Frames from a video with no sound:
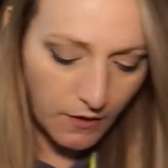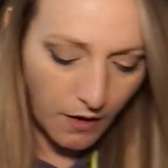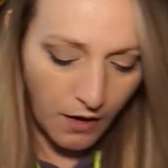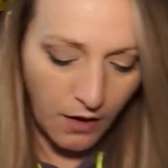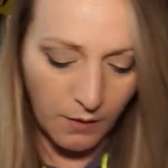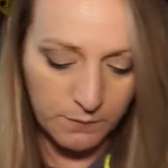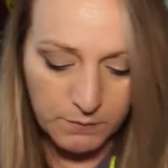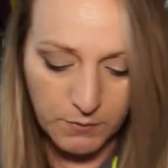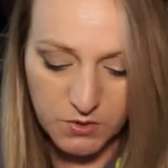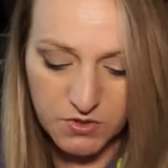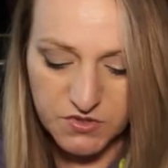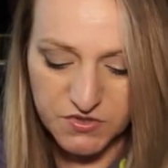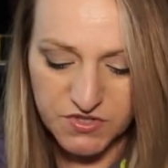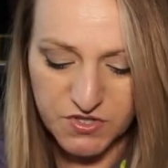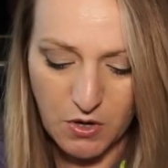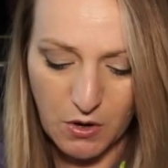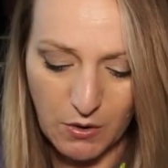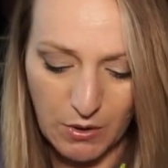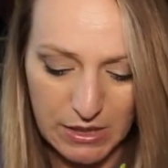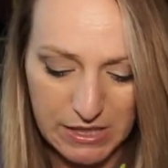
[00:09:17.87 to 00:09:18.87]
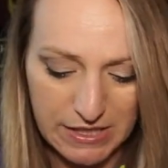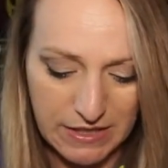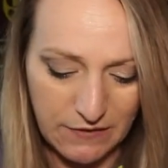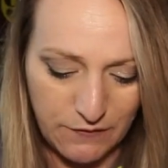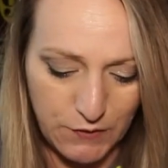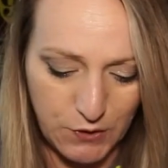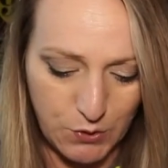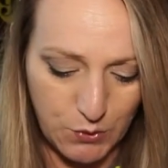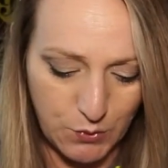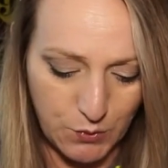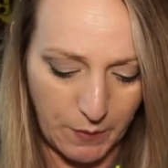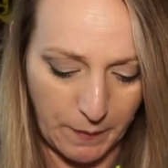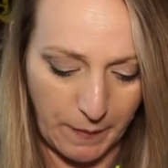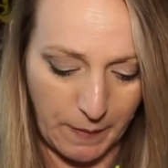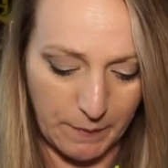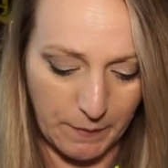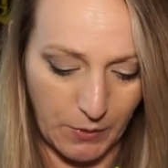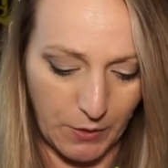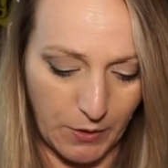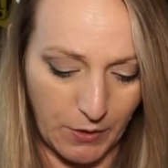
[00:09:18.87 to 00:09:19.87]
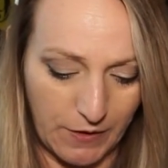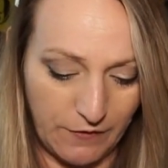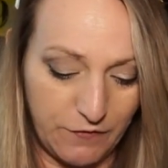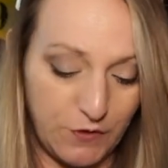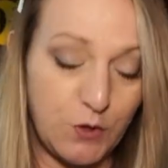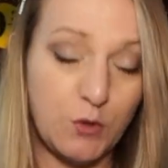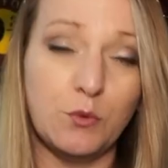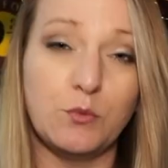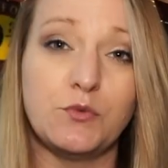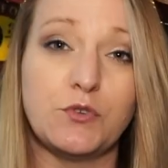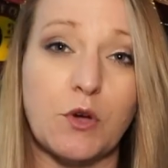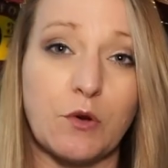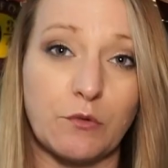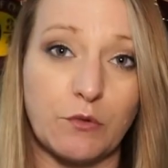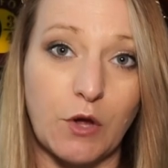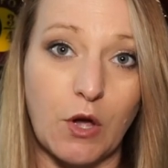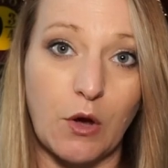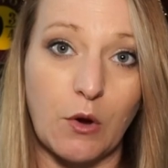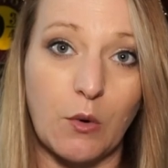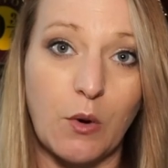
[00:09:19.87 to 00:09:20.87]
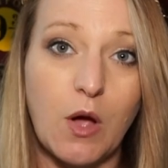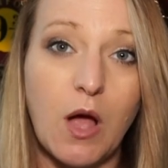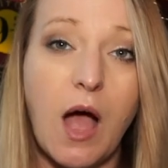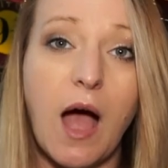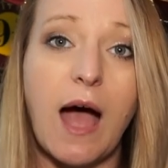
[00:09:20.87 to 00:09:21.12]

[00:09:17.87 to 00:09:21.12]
Um, so if you remember, if you don't know,